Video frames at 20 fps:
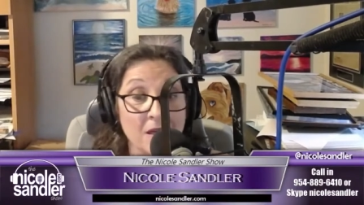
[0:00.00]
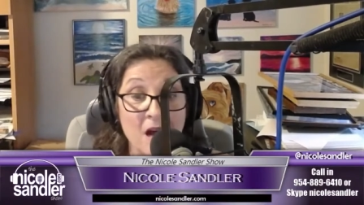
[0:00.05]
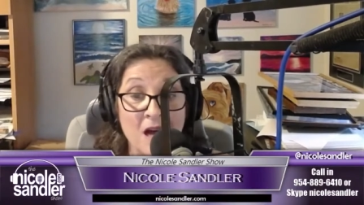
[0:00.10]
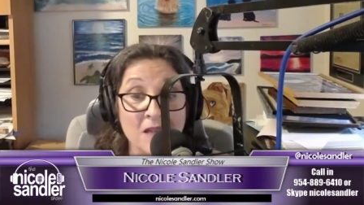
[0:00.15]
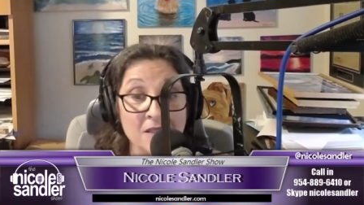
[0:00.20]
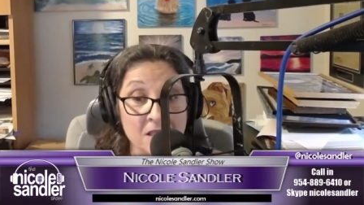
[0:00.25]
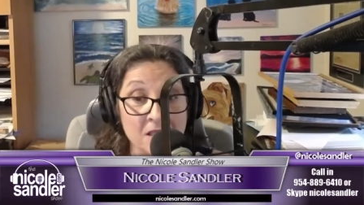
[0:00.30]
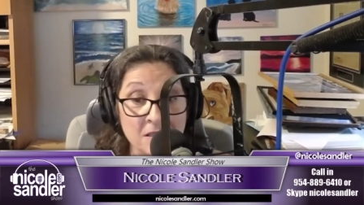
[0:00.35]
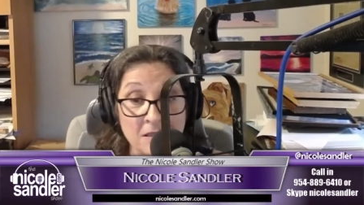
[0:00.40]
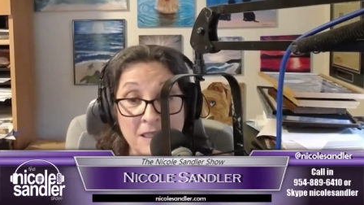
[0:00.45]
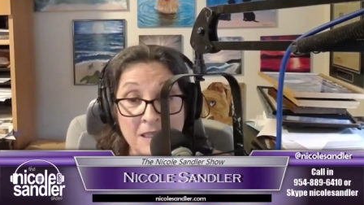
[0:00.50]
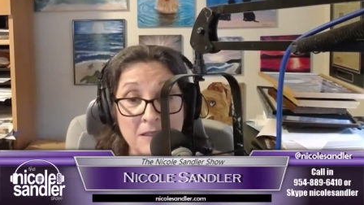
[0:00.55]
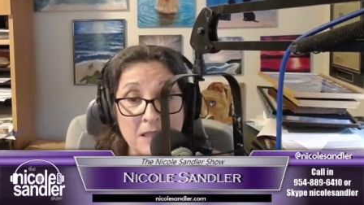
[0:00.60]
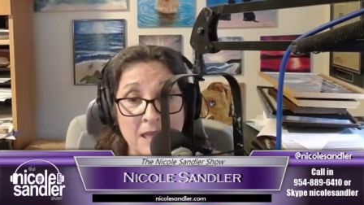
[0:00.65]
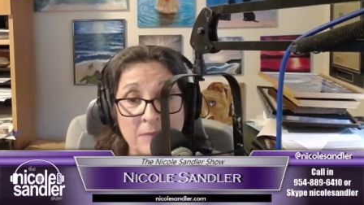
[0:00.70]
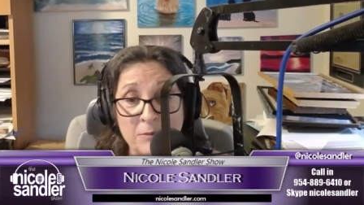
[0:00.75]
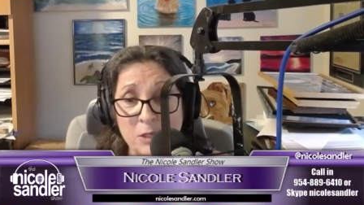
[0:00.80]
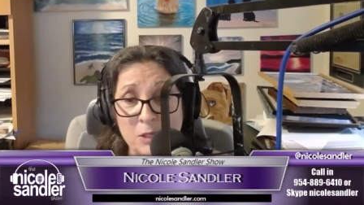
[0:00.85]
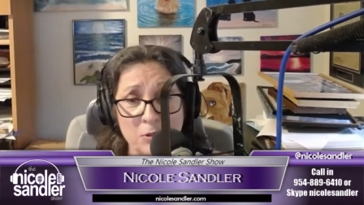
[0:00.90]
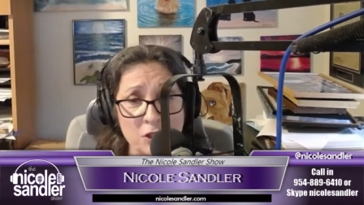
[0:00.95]
Constantly
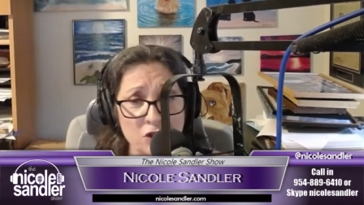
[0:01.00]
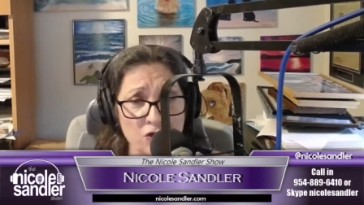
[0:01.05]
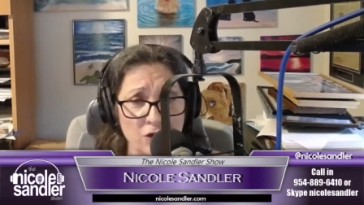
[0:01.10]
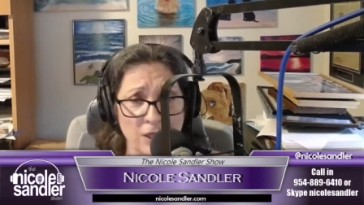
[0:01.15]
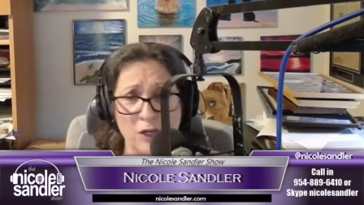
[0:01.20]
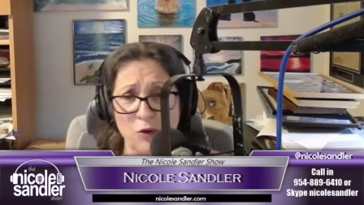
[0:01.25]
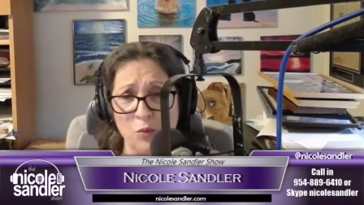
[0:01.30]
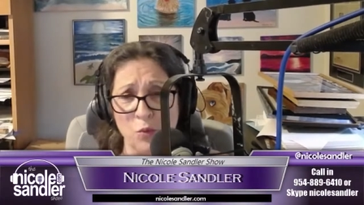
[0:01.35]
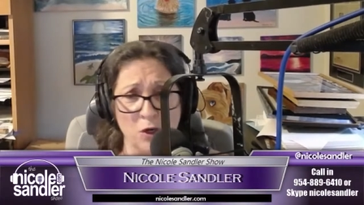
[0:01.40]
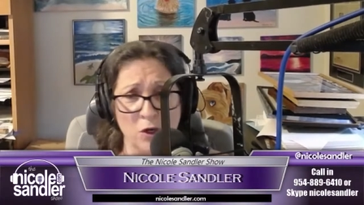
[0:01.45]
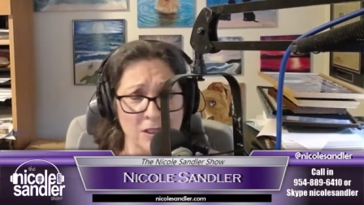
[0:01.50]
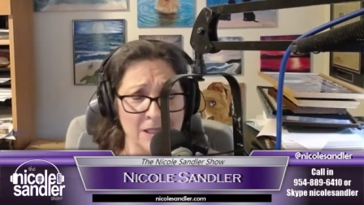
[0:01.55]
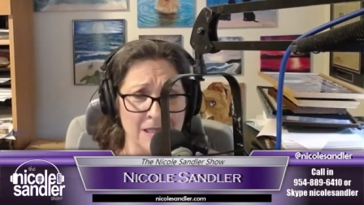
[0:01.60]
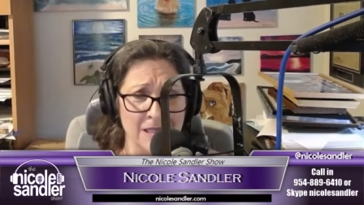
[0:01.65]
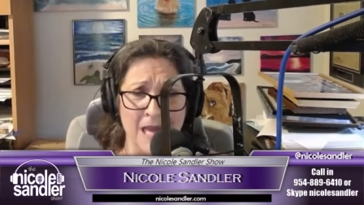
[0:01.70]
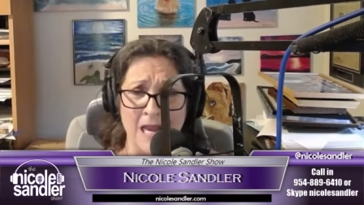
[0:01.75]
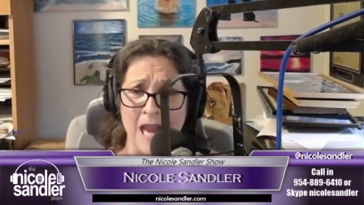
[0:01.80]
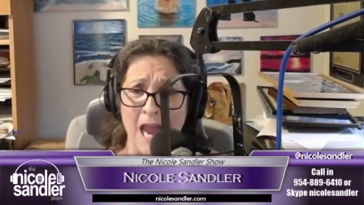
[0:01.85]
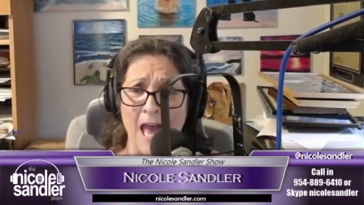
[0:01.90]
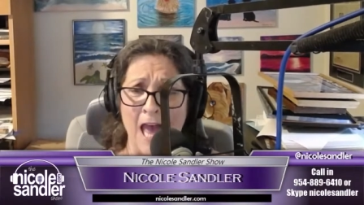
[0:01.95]
claimed he was treated worse
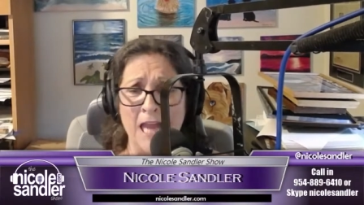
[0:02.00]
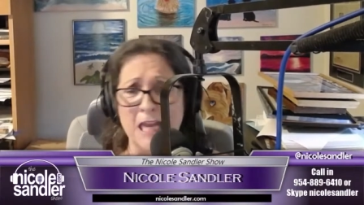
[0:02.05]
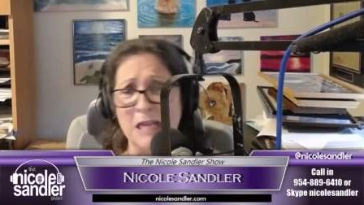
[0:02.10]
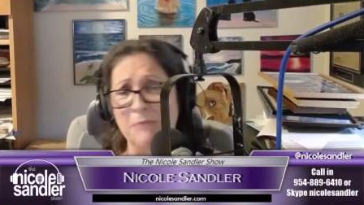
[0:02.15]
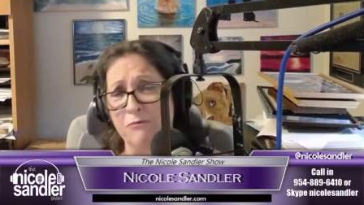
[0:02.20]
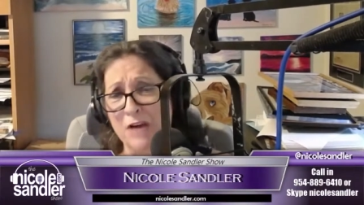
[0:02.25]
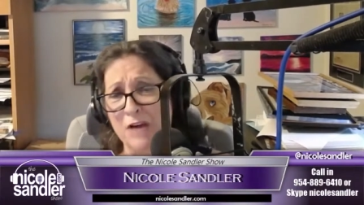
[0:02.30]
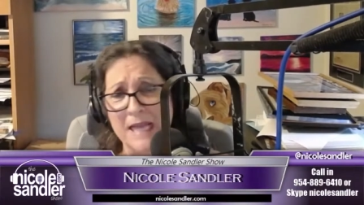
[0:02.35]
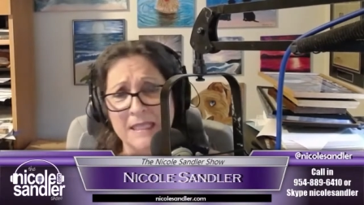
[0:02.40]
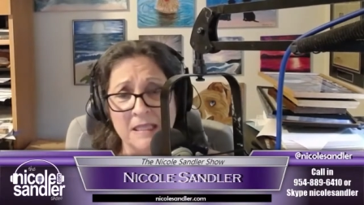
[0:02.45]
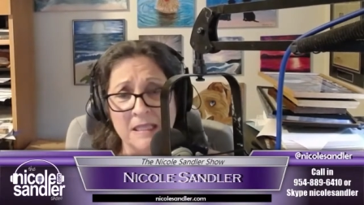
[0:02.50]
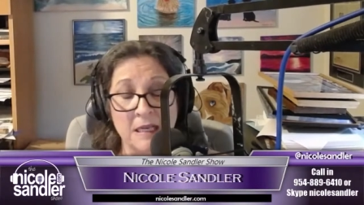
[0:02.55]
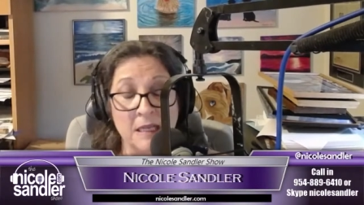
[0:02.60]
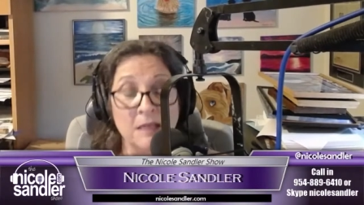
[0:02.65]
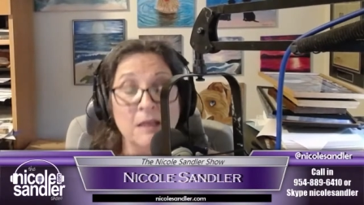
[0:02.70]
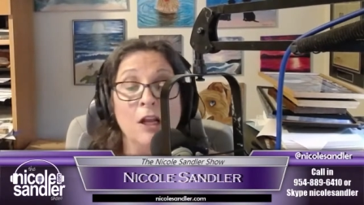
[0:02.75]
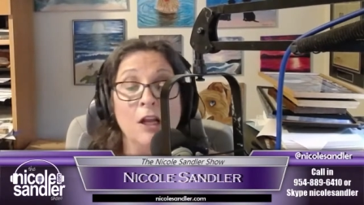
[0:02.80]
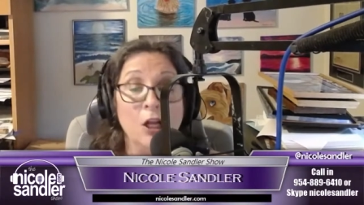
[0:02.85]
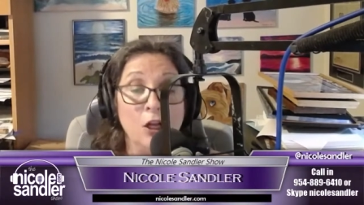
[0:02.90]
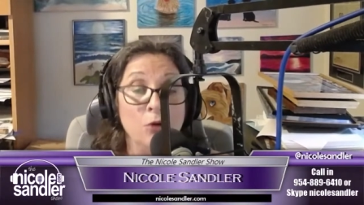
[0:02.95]
than any
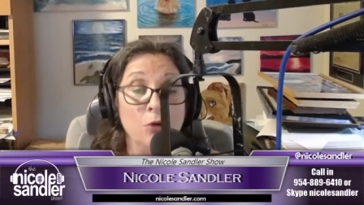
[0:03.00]
president,